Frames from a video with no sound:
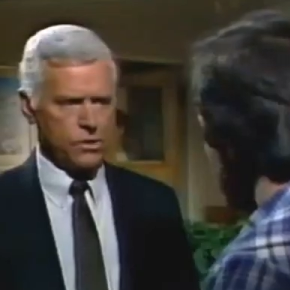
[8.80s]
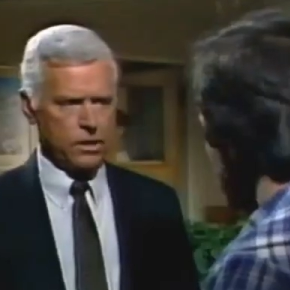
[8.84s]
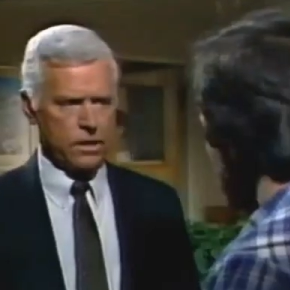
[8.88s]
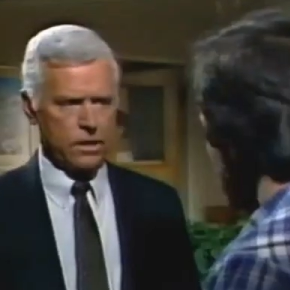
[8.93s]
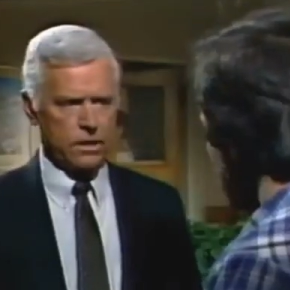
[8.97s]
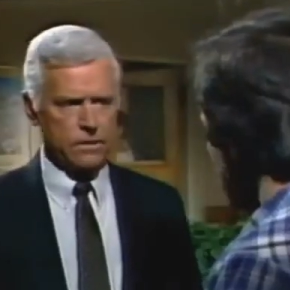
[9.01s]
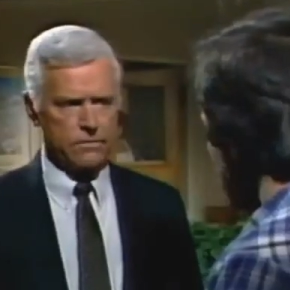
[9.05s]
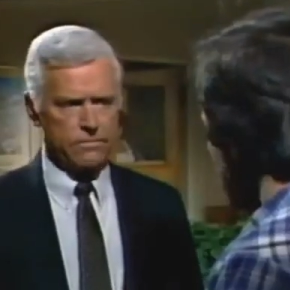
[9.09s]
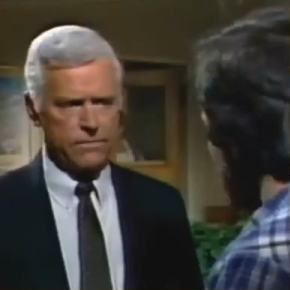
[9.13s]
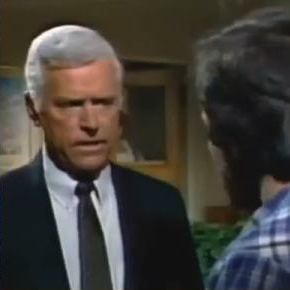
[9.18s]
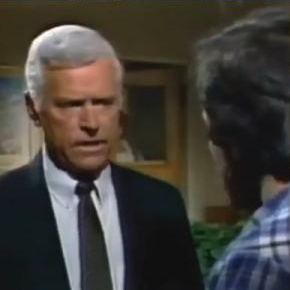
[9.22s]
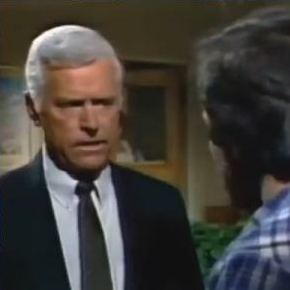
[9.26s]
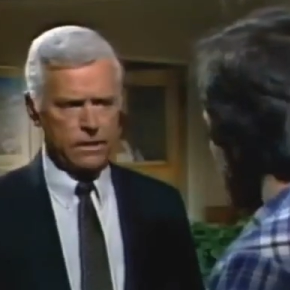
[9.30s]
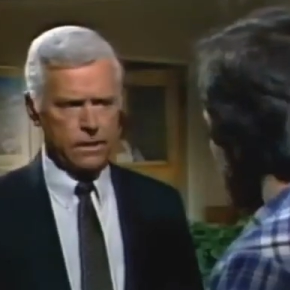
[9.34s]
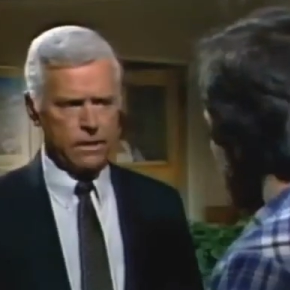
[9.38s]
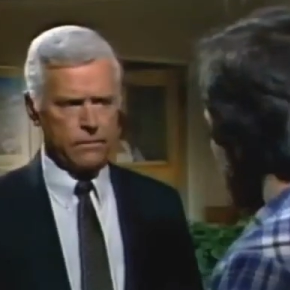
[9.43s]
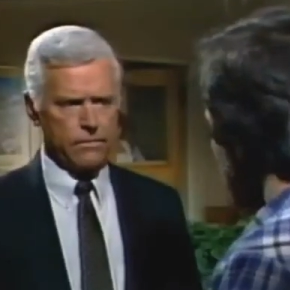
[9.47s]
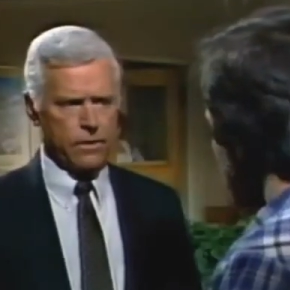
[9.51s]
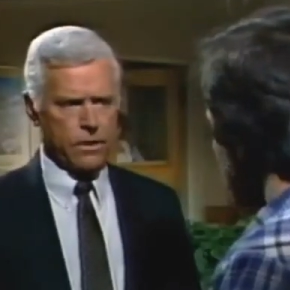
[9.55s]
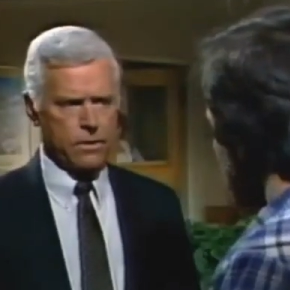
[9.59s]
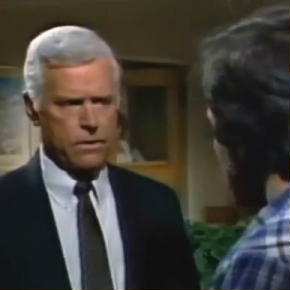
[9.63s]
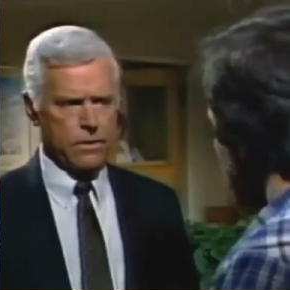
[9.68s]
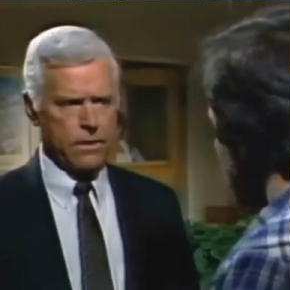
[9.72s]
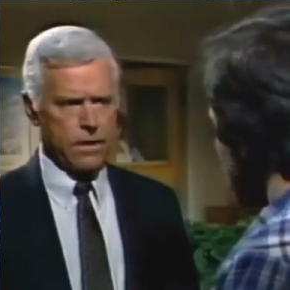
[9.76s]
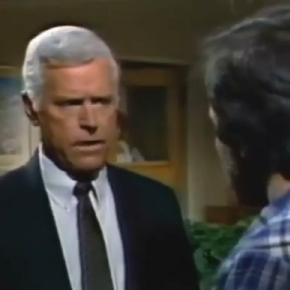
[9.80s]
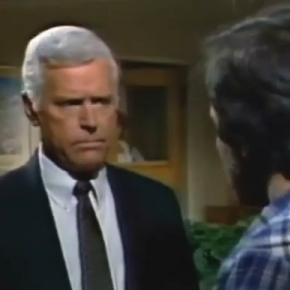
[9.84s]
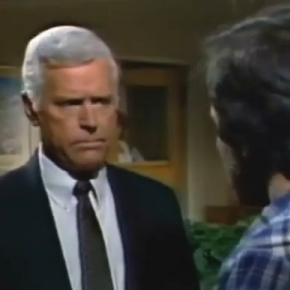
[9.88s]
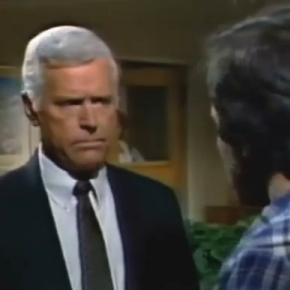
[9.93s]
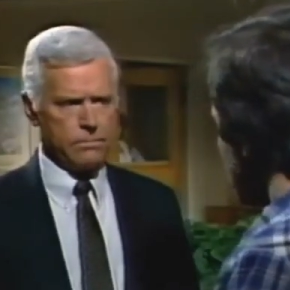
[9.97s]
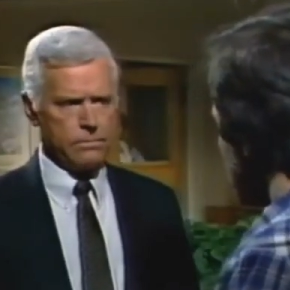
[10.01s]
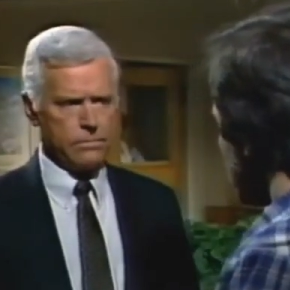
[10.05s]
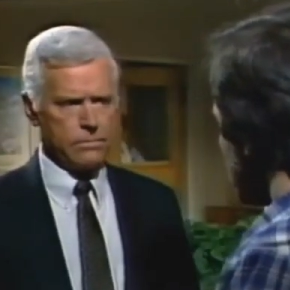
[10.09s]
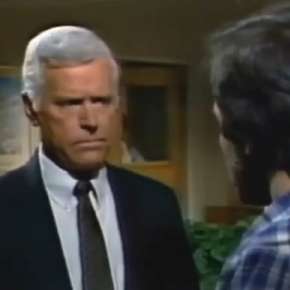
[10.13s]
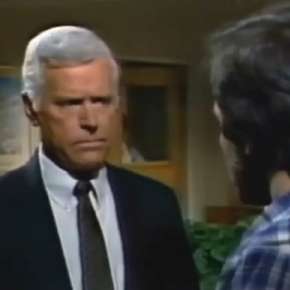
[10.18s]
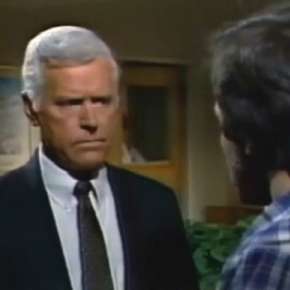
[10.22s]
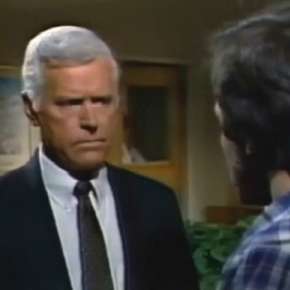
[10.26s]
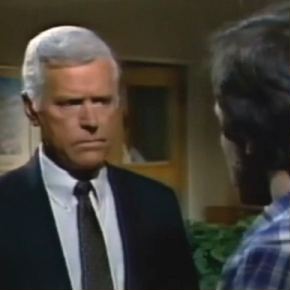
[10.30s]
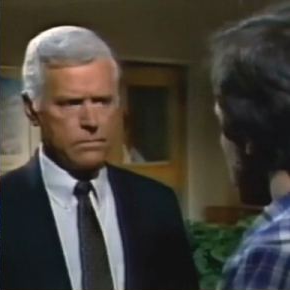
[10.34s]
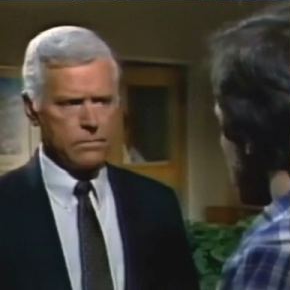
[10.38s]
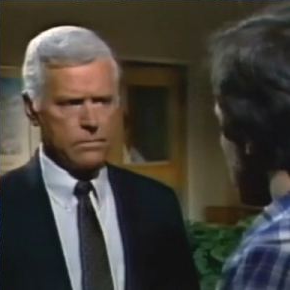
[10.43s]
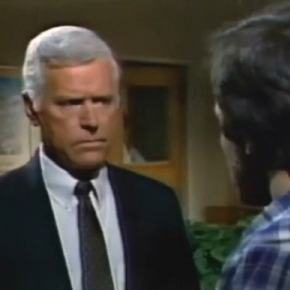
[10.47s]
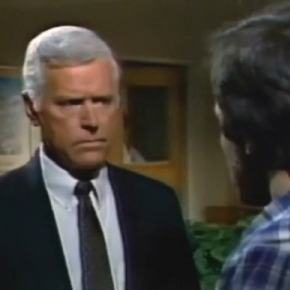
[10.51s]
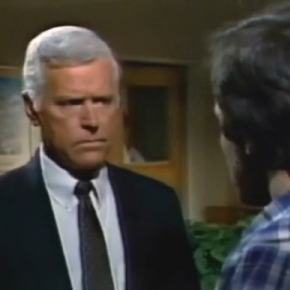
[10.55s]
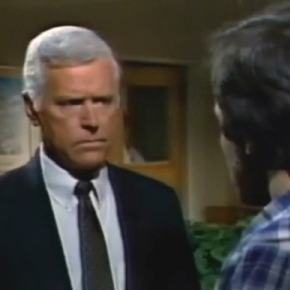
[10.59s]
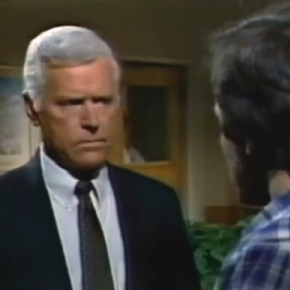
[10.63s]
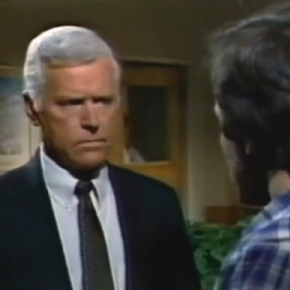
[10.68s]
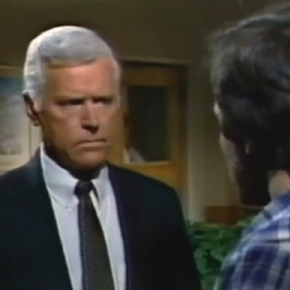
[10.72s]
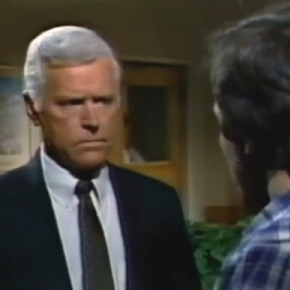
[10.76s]
Was she convicted of the crime?
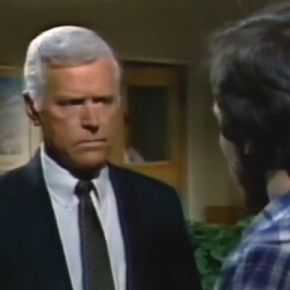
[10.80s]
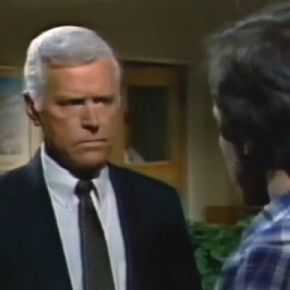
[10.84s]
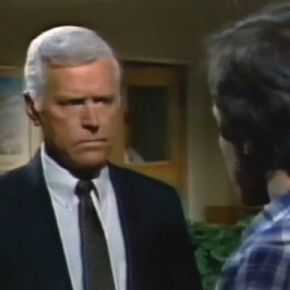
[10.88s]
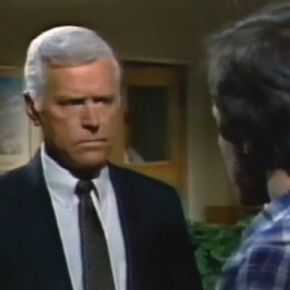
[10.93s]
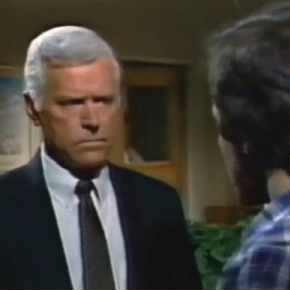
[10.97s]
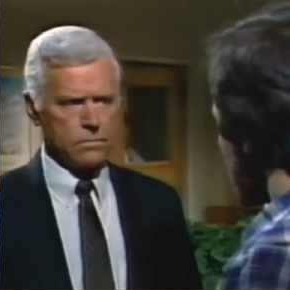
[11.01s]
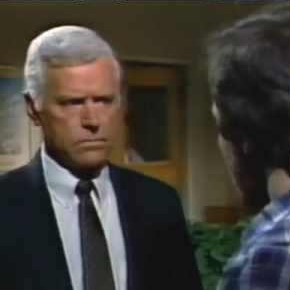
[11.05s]
No,